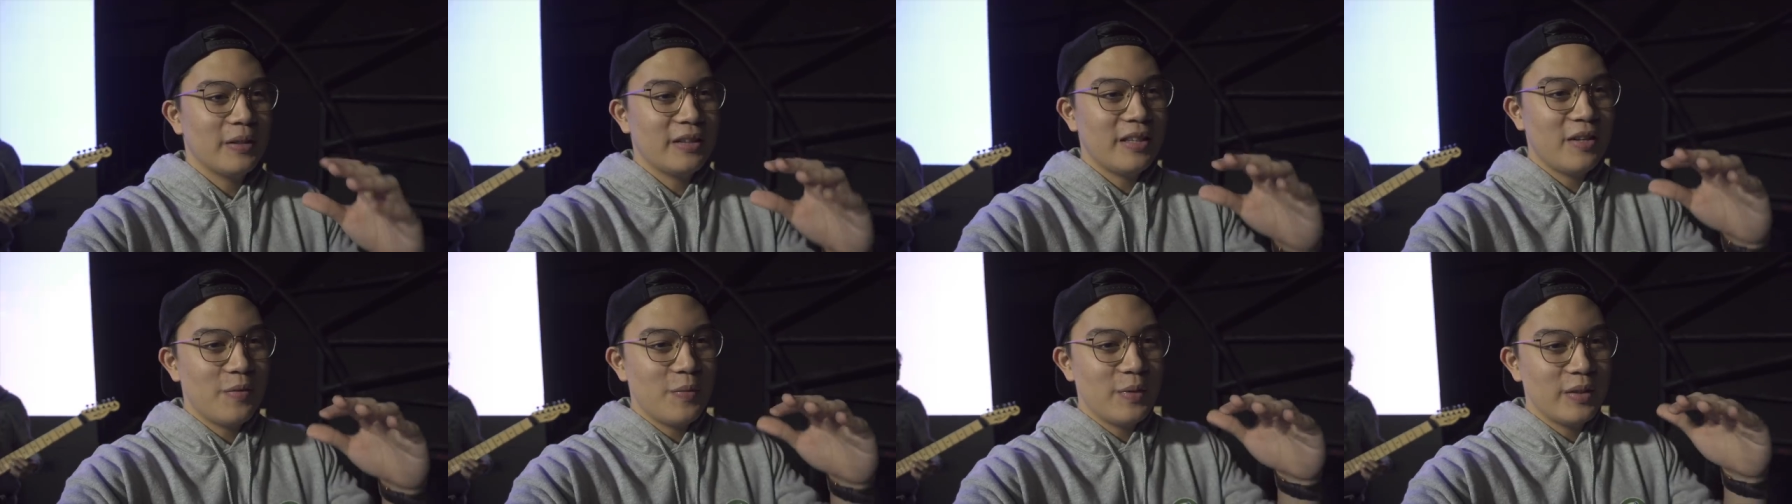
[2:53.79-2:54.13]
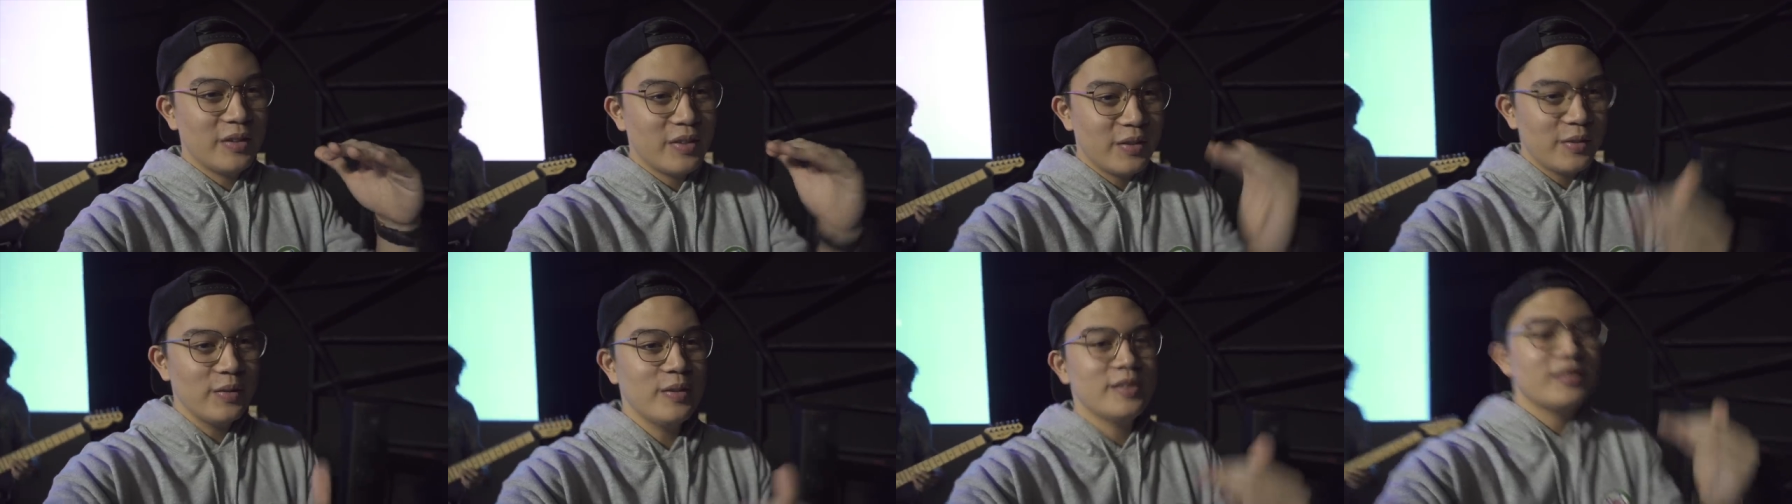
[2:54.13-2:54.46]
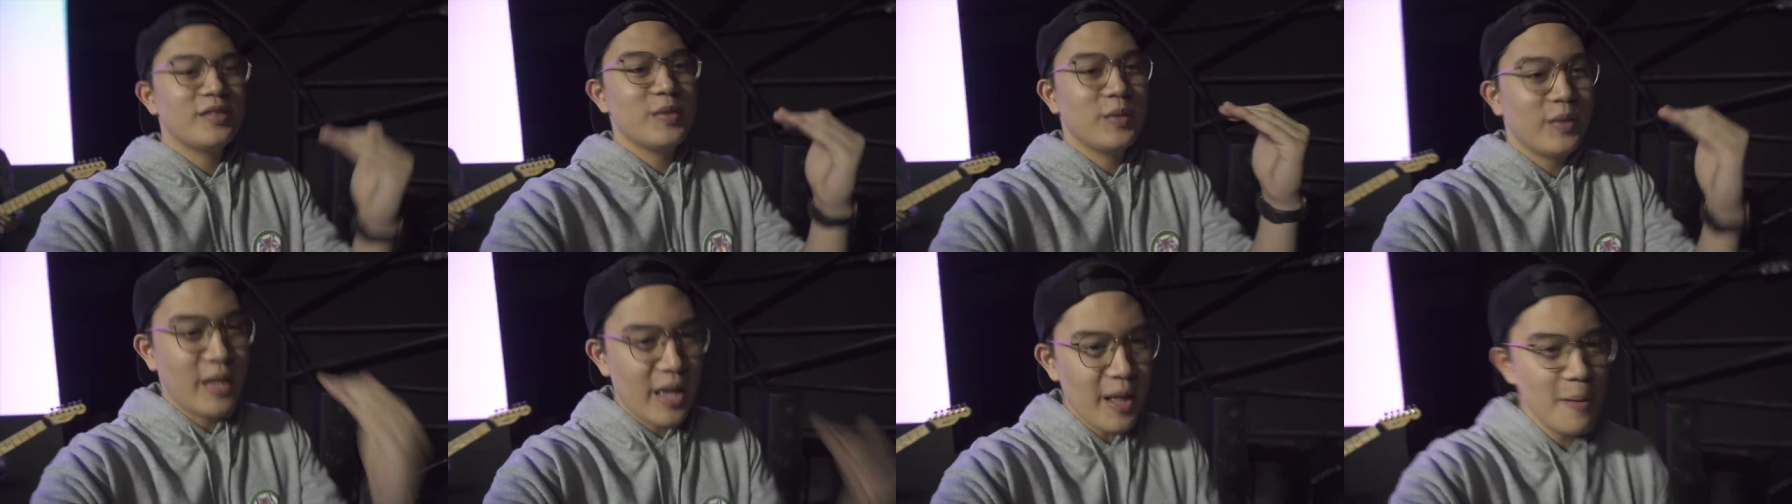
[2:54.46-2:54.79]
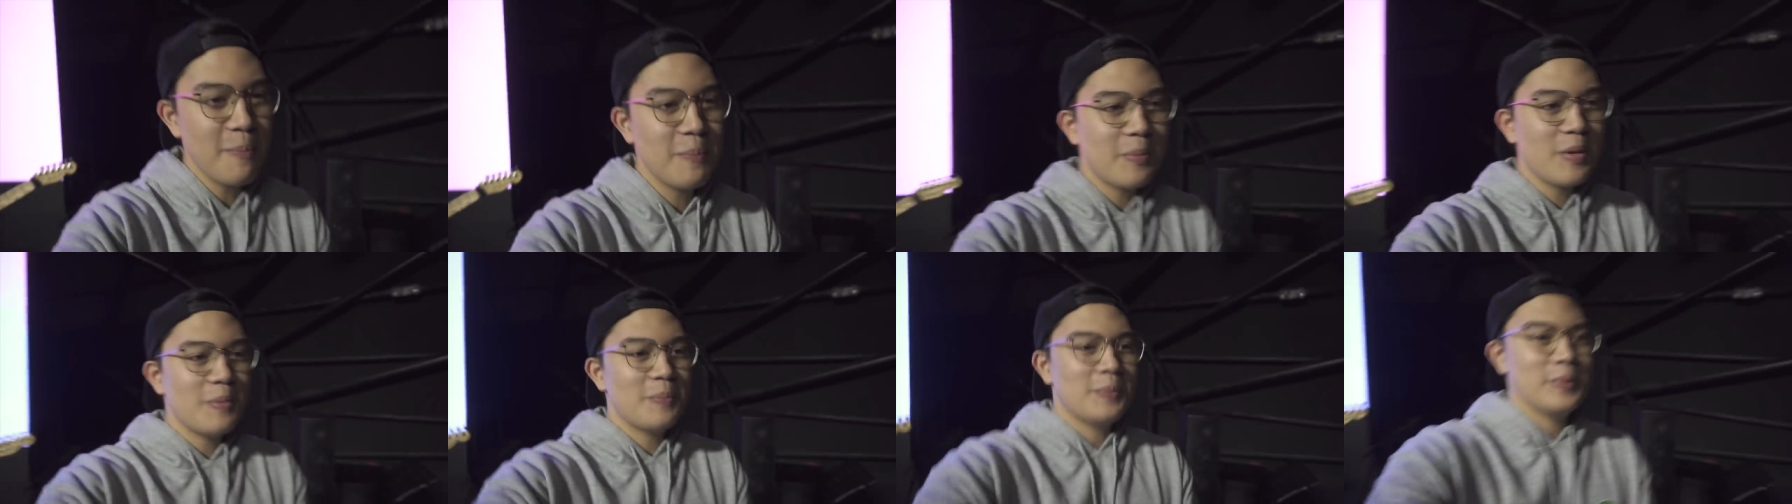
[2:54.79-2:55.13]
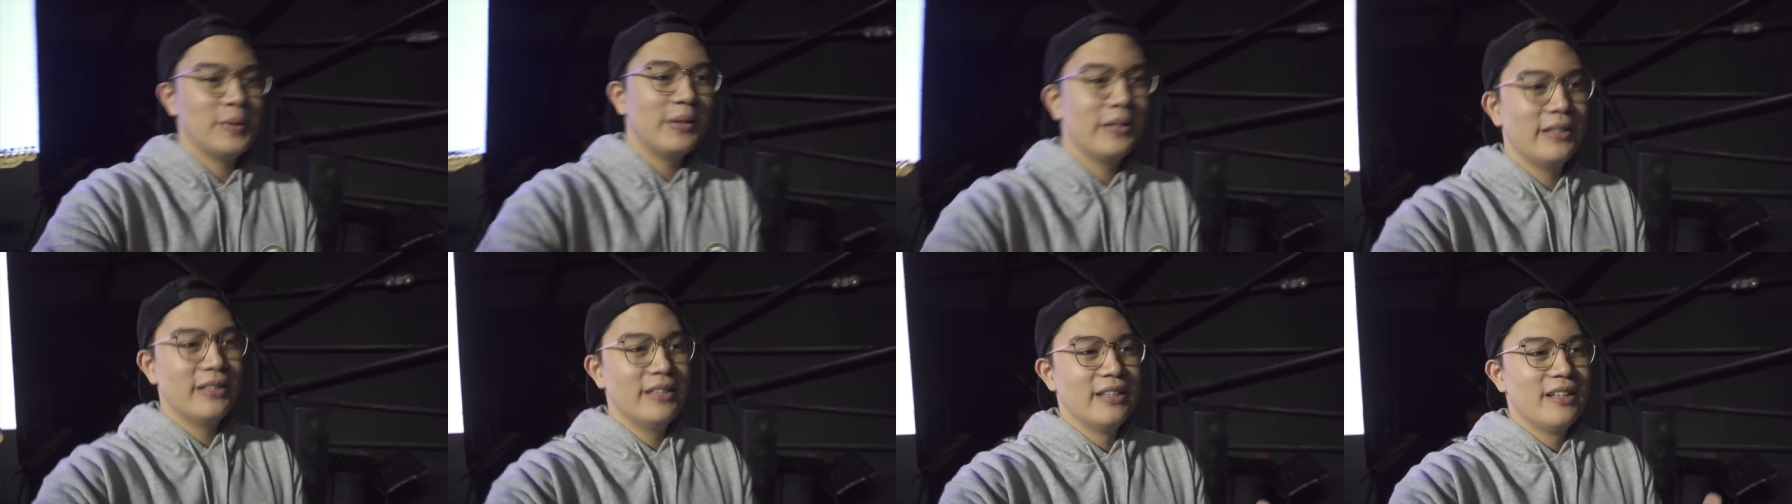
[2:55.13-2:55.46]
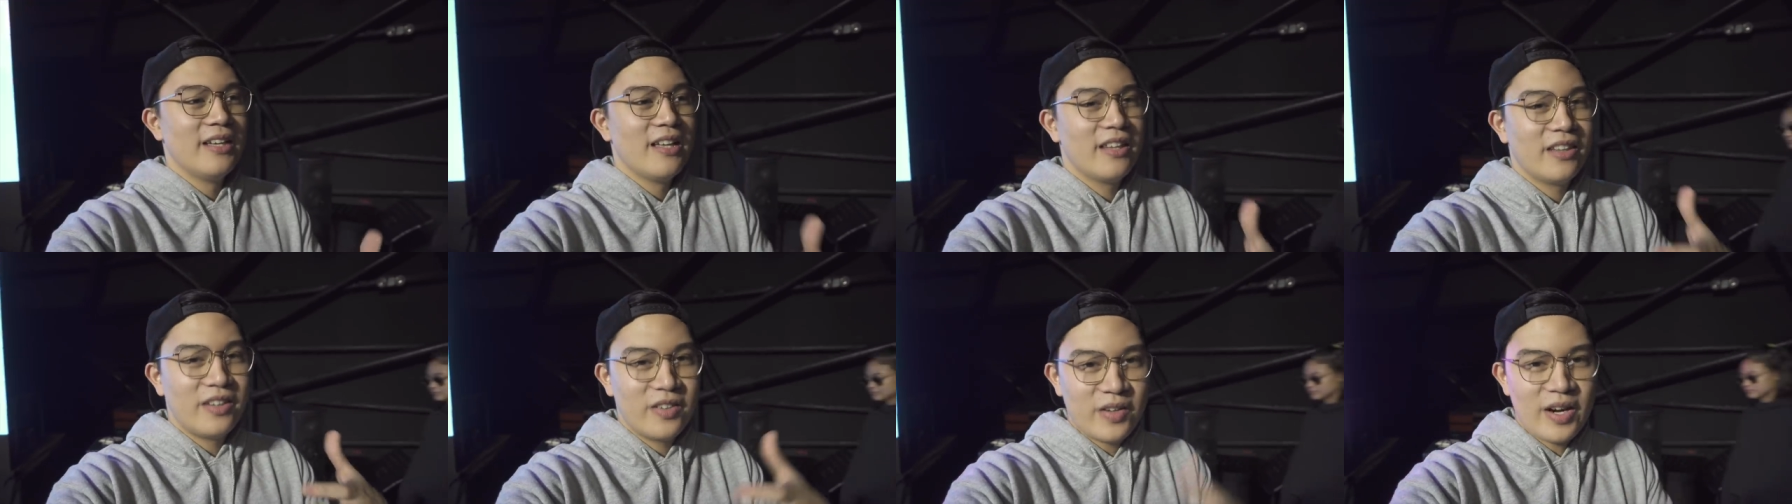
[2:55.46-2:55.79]
but then when the rules don't help people,
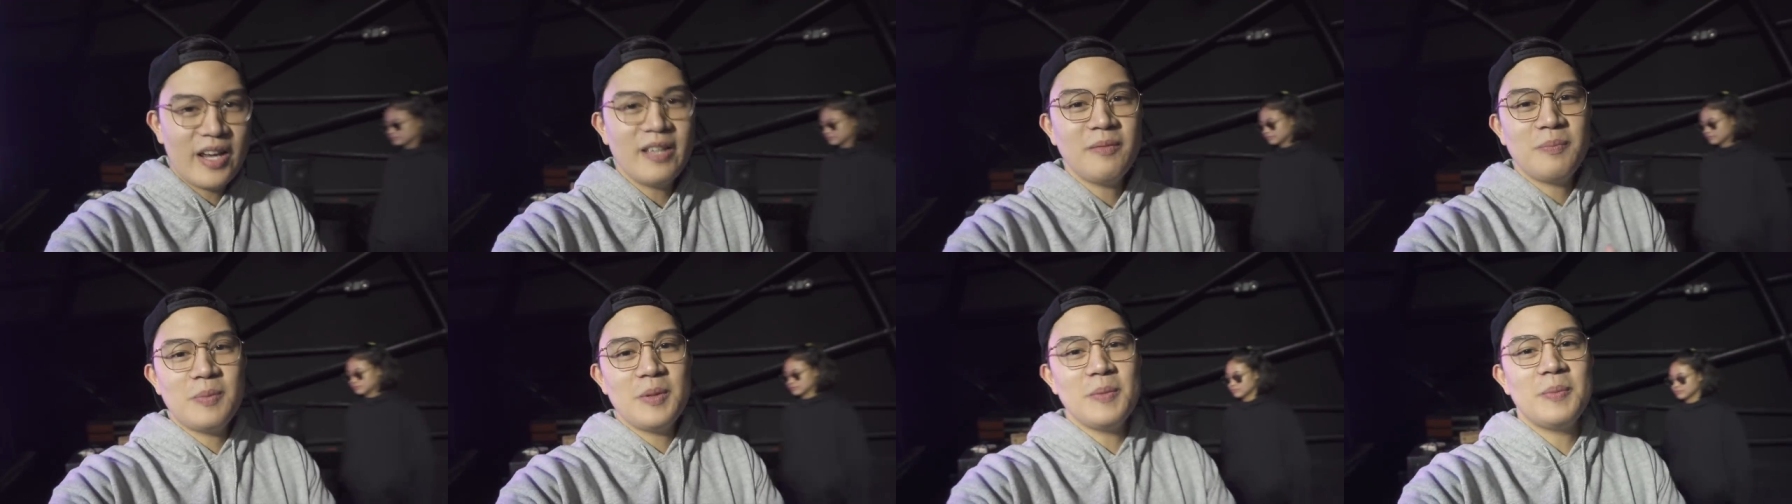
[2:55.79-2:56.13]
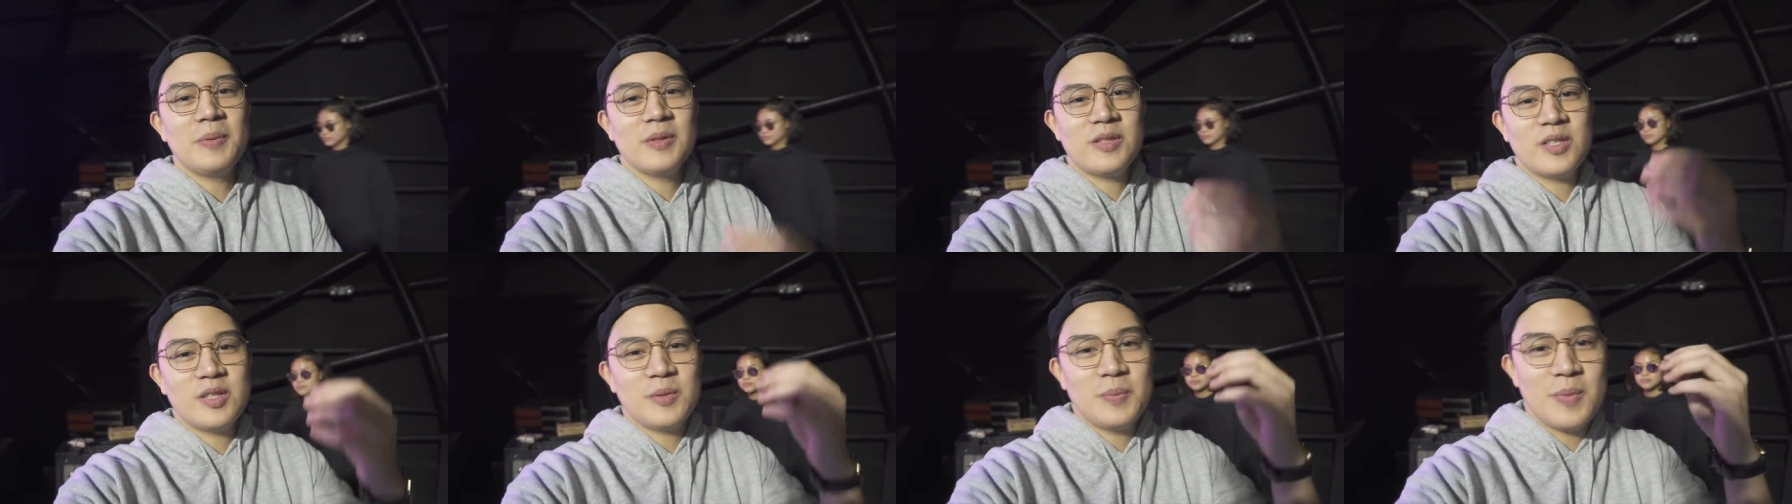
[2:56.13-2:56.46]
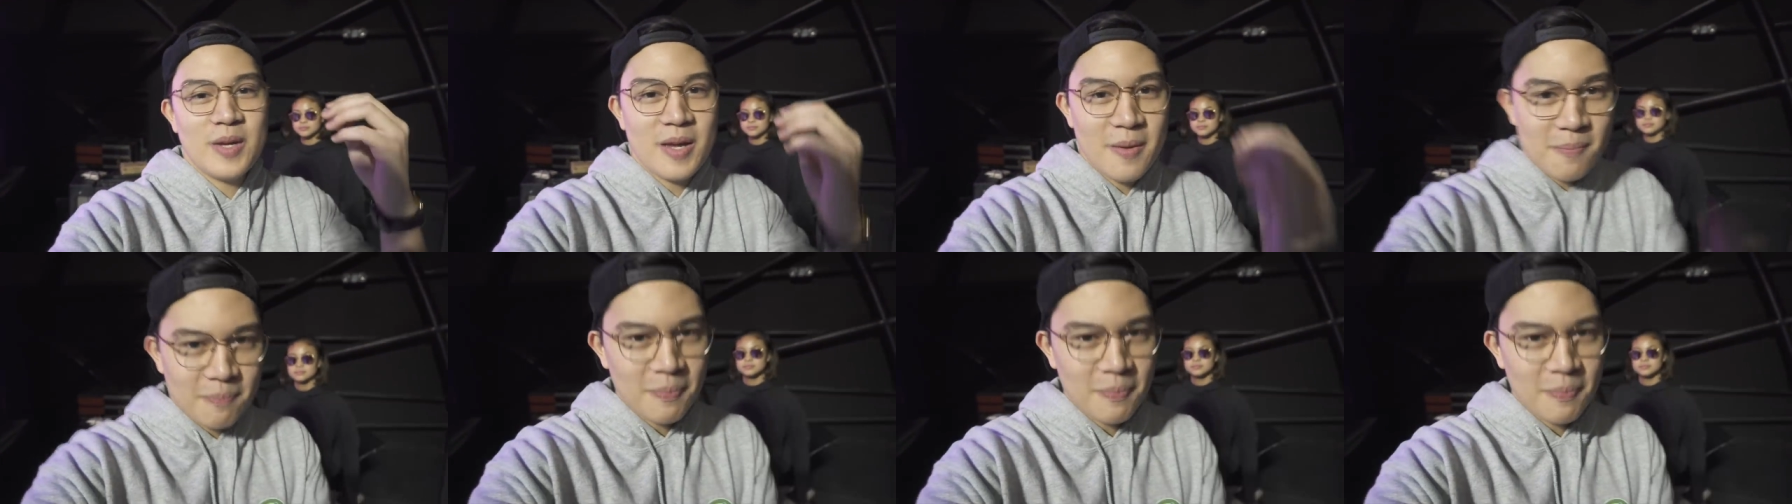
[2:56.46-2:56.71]
the right people should be